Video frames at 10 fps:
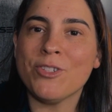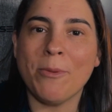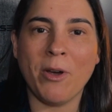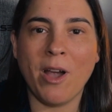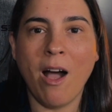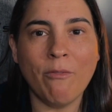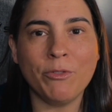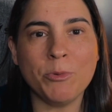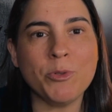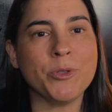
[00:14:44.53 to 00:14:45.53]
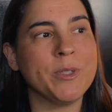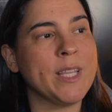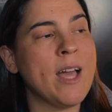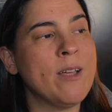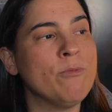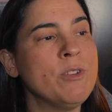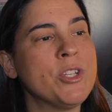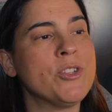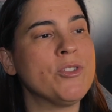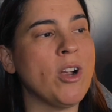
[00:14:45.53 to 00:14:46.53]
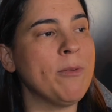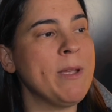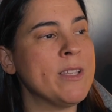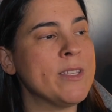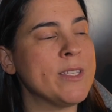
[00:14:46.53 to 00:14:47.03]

so I'm not comfortable doing that, which struck me as